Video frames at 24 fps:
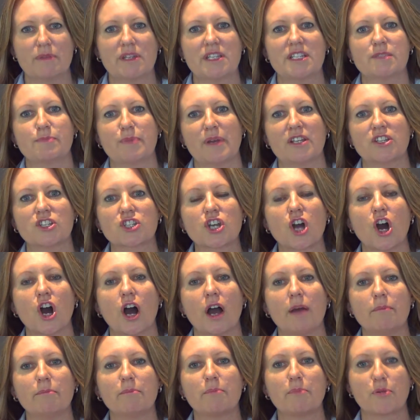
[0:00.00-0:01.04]
He spent
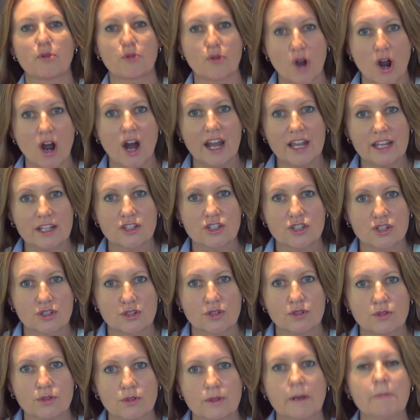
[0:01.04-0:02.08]
time prior
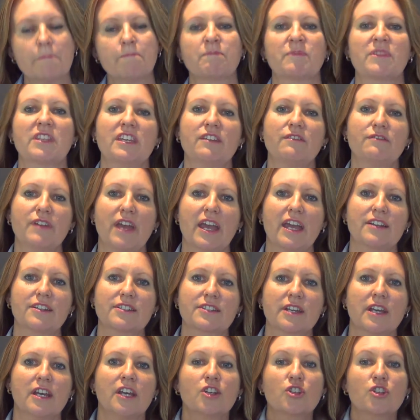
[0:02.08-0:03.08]
to the event,